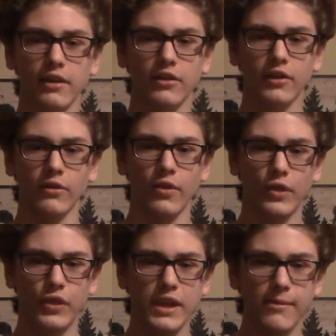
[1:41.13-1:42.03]
certain
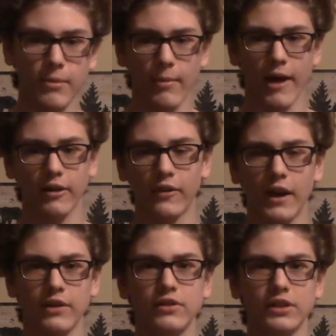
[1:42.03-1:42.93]
theme about it that I
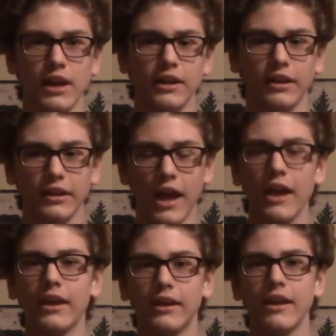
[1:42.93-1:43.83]
just kind of
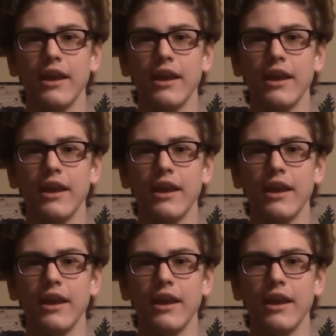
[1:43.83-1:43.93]
like.